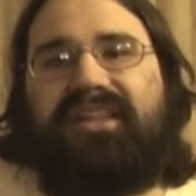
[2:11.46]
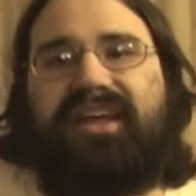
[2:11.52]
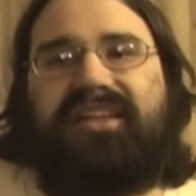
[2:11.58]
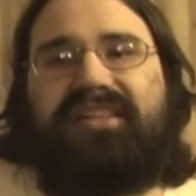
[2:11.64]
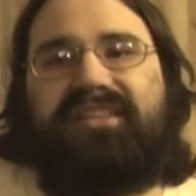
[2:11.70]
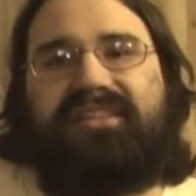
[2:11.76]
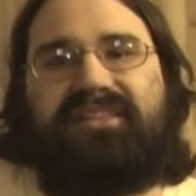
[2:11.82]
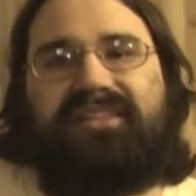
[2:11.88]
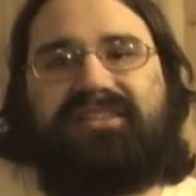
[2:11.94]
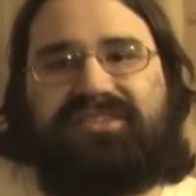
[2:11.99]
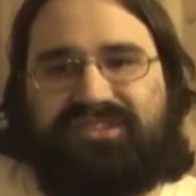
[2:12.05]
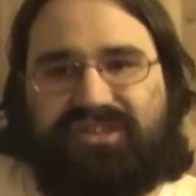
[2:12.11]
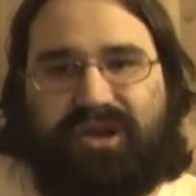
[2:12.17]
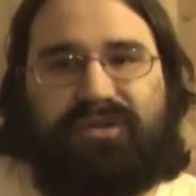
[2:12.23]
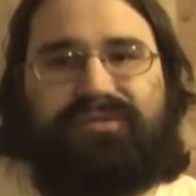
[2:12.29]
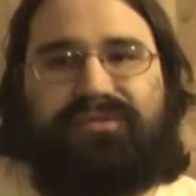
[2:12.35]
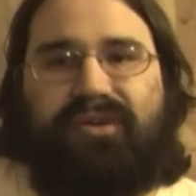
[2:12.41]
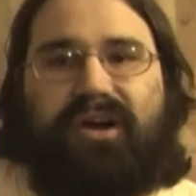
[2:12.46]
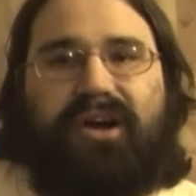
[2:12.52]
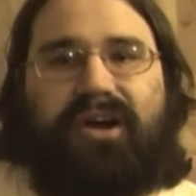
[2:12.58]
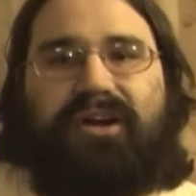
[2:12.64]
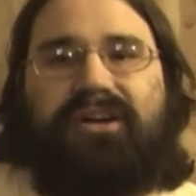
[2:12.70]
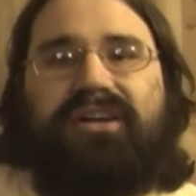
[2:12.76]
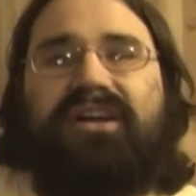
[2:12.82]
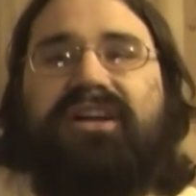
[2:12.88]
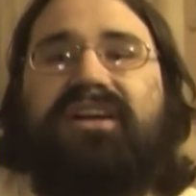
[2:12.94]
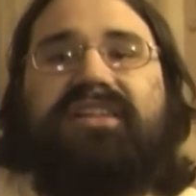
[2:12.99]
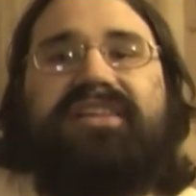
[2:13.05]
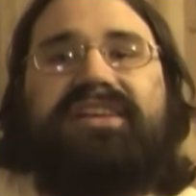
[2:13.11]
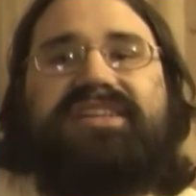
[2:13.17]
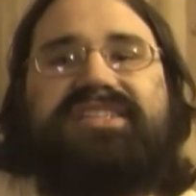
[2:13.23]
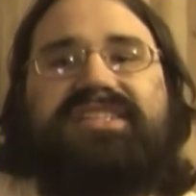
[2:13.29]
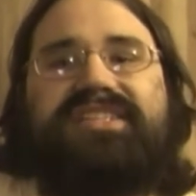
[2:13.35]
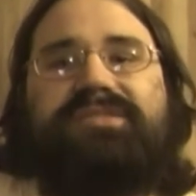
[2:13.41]
that so far
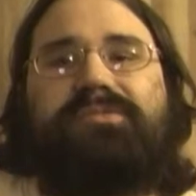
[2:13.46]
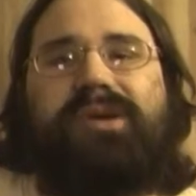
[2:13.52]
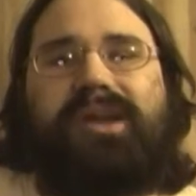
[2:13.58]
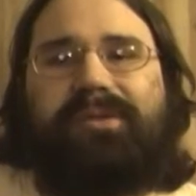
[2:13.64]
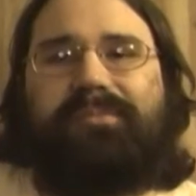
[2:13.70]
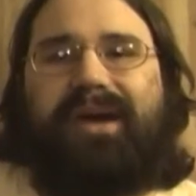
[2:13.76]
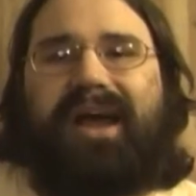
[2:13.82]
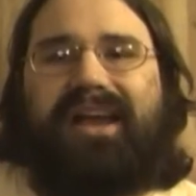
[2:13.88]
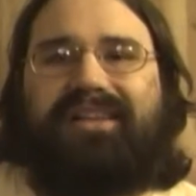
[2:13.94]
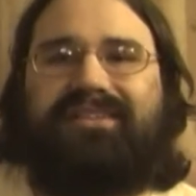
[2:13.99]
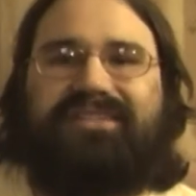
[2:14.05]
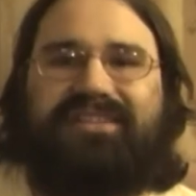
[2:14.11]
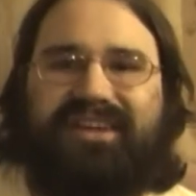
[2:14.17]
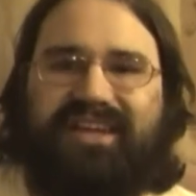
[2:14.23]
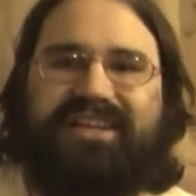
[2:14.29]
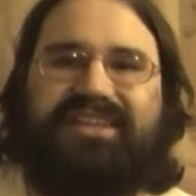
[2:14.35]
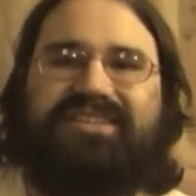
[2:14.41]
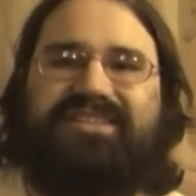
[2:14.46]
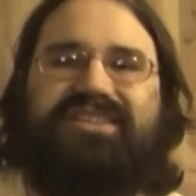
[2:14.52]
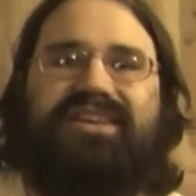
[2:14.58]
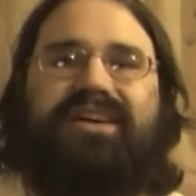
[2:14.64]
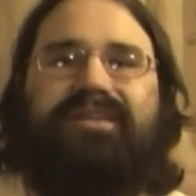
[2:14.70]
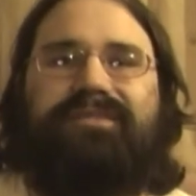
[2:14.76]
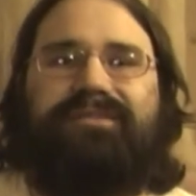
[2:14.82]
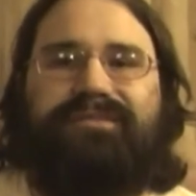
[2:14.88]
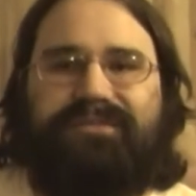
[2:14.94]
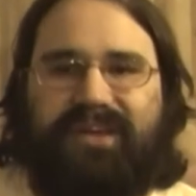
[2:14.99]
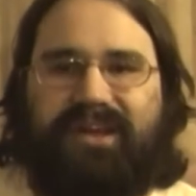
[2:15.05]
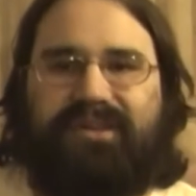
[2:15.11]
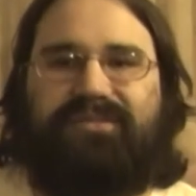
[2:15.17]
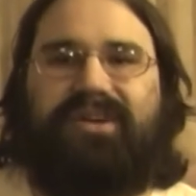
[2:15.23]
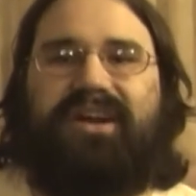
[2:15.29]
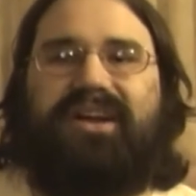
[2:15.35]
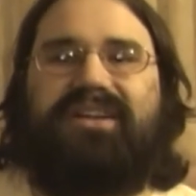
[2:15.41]
this is one of my least
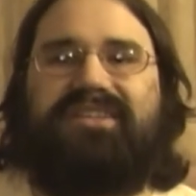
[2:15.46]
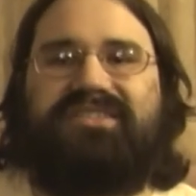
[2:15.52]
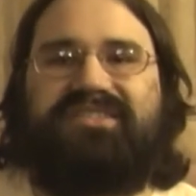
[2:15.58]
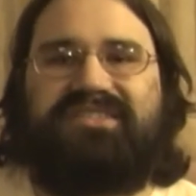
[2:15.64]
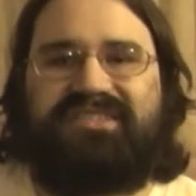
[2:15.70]
favorite